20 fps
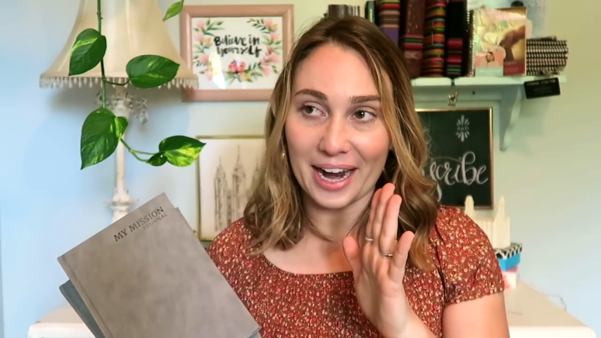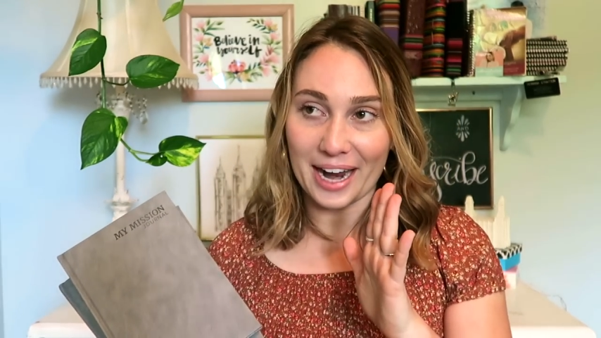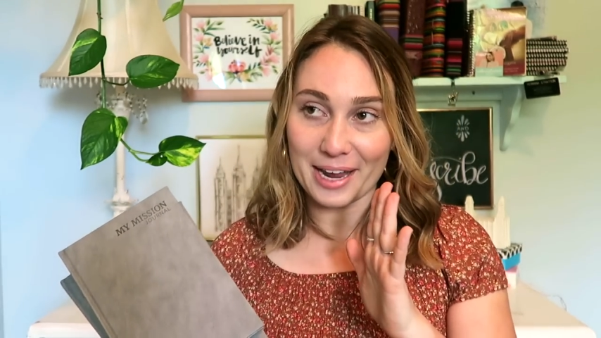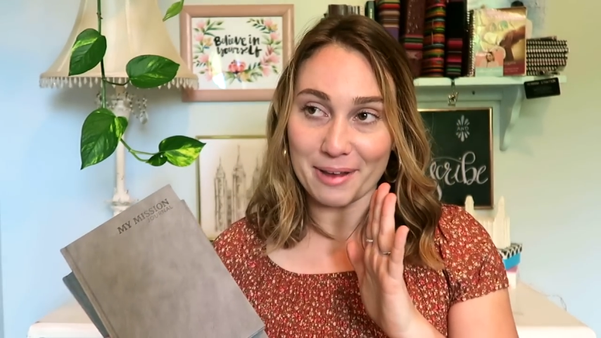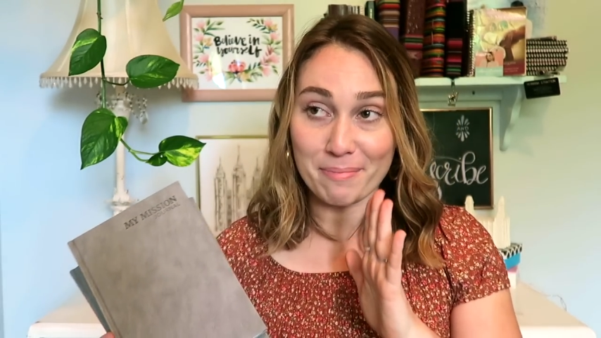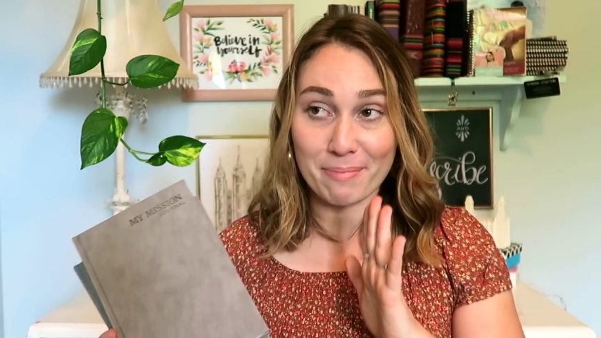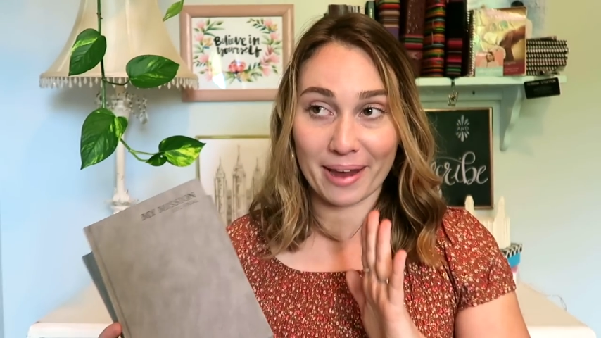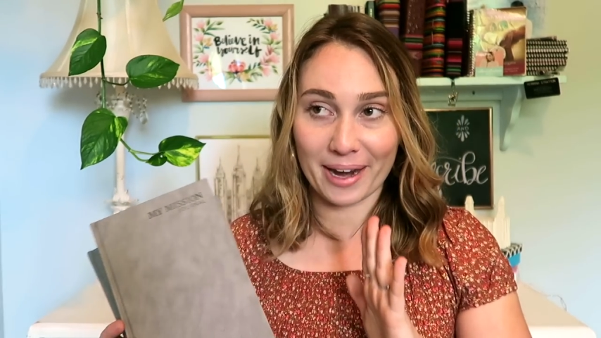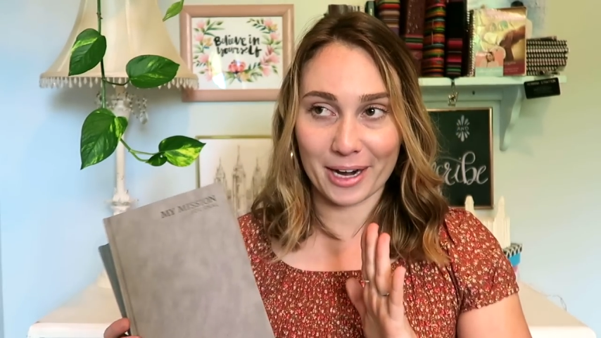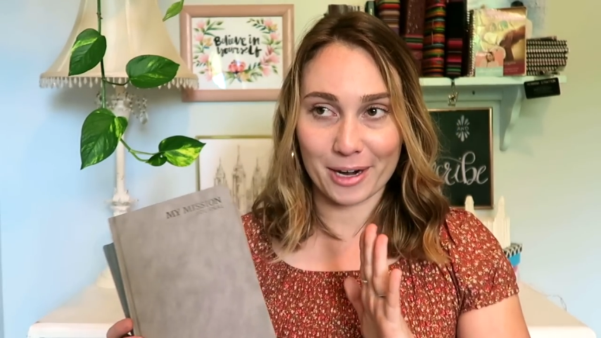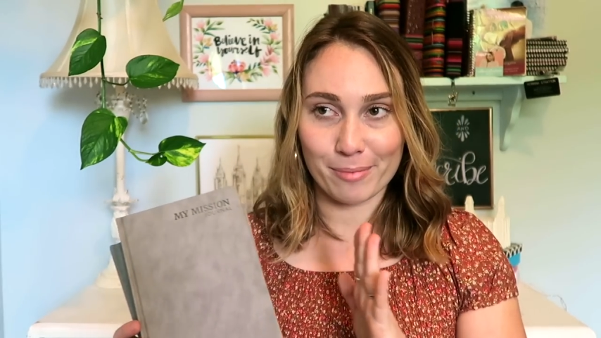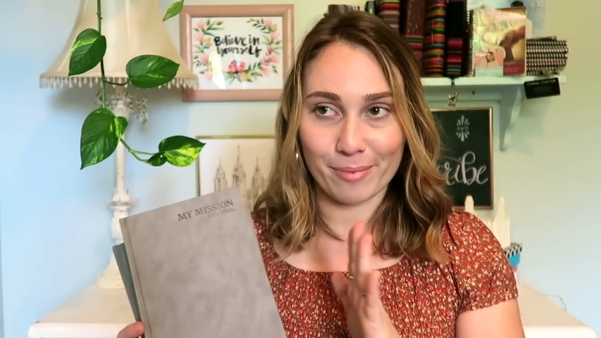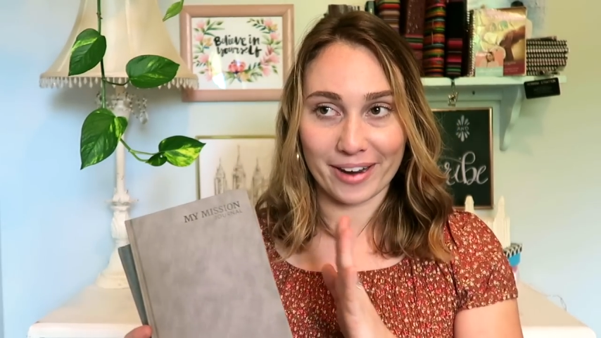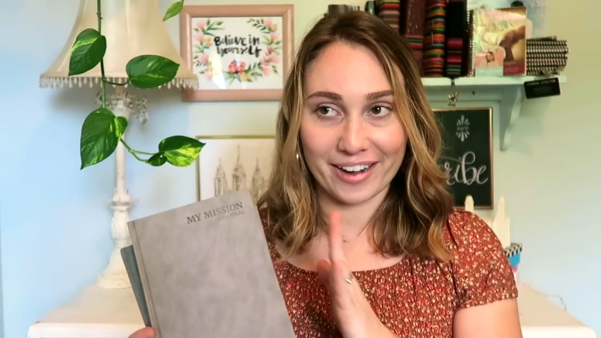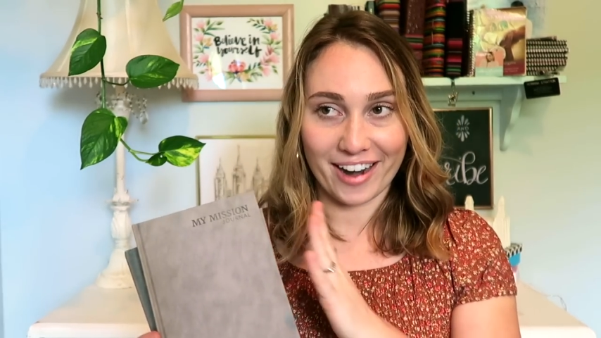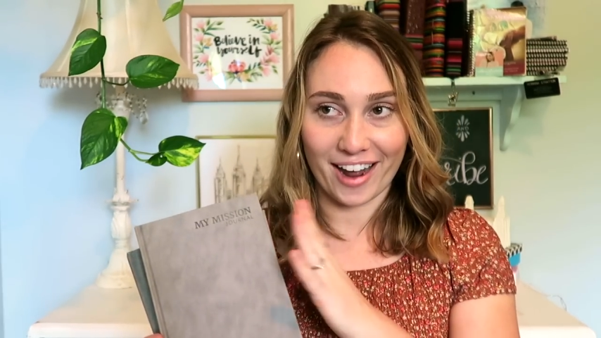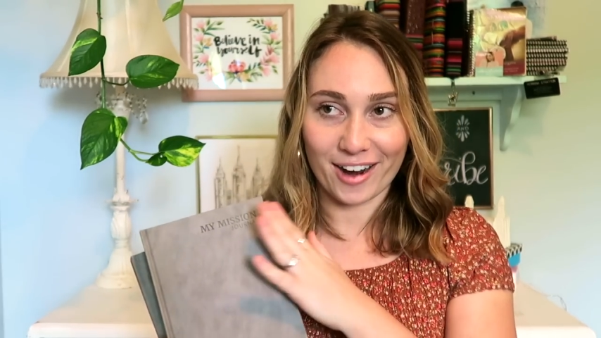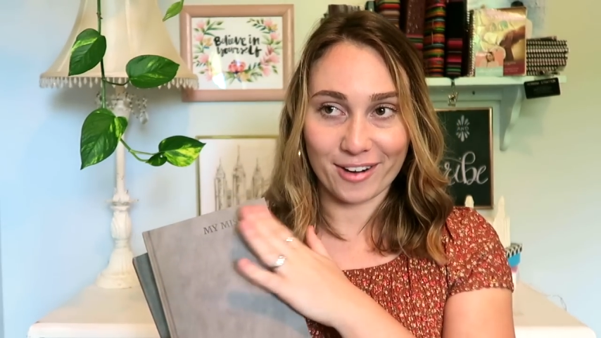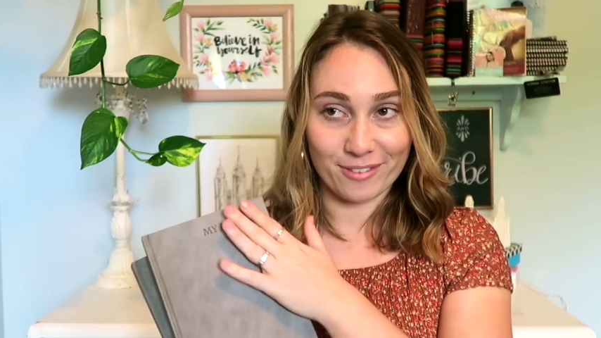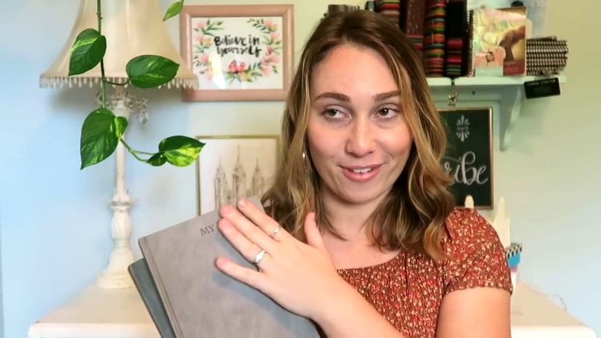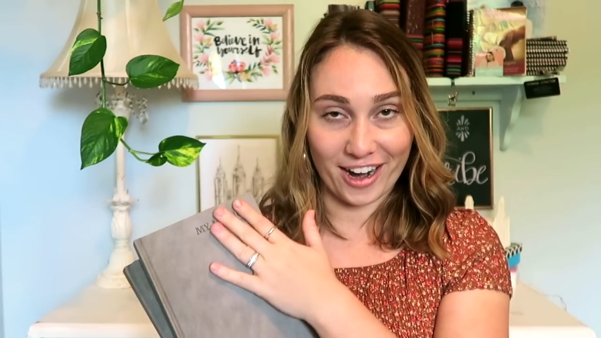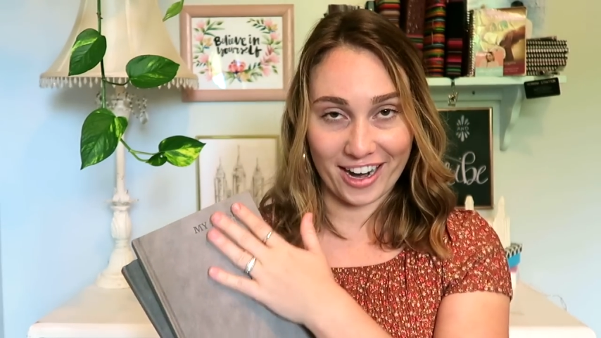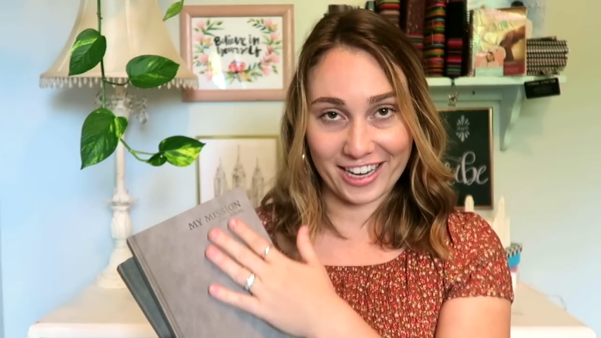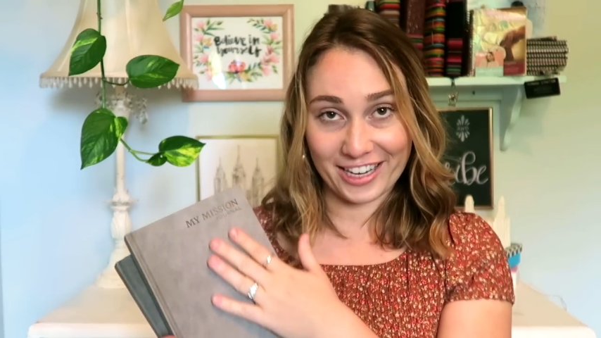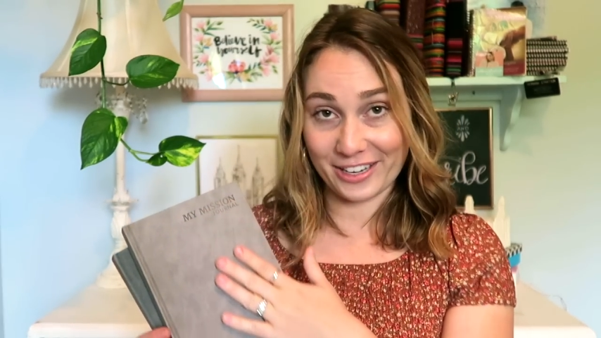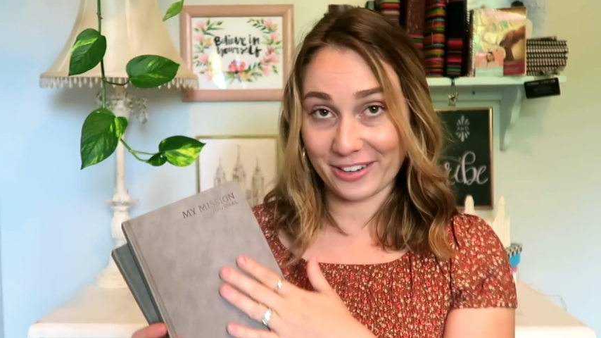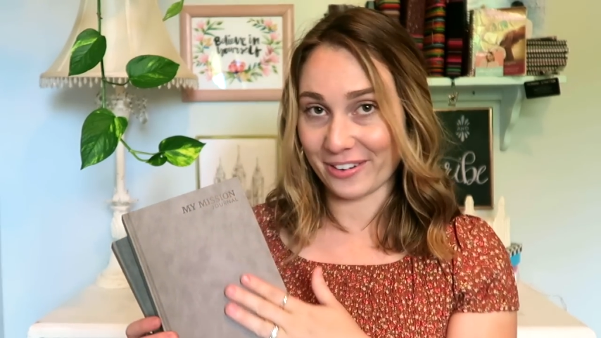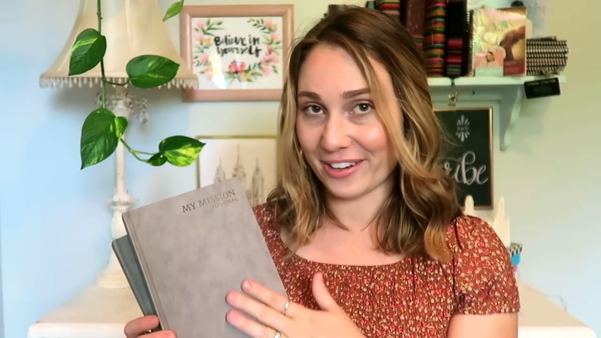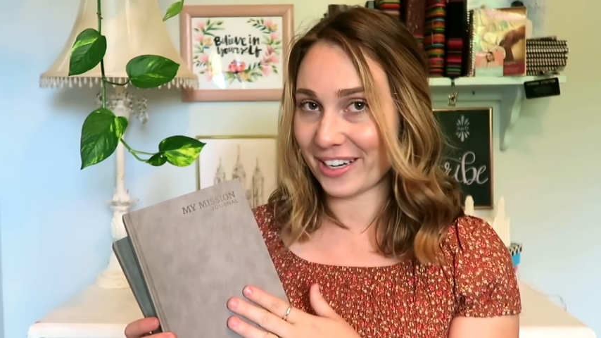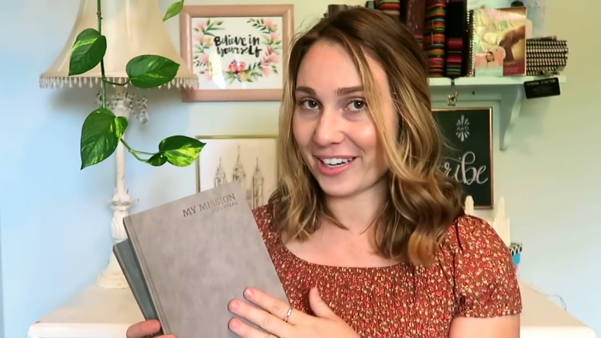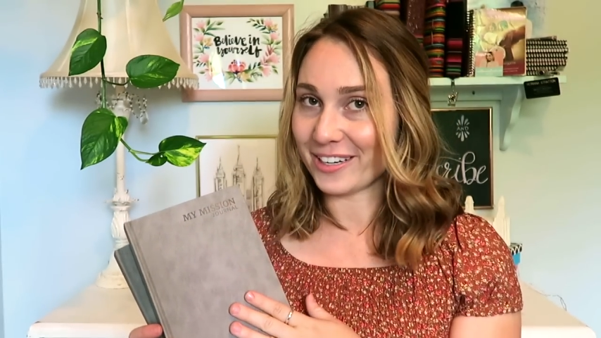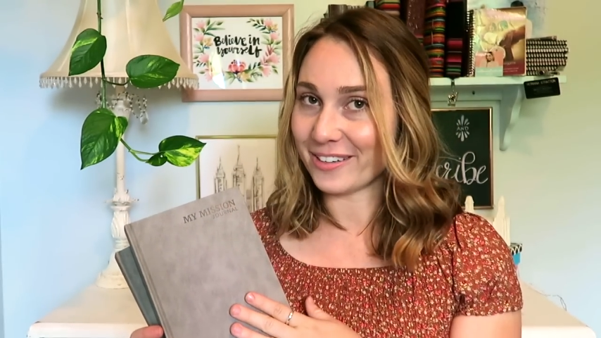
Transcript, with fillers: I may or may not write you a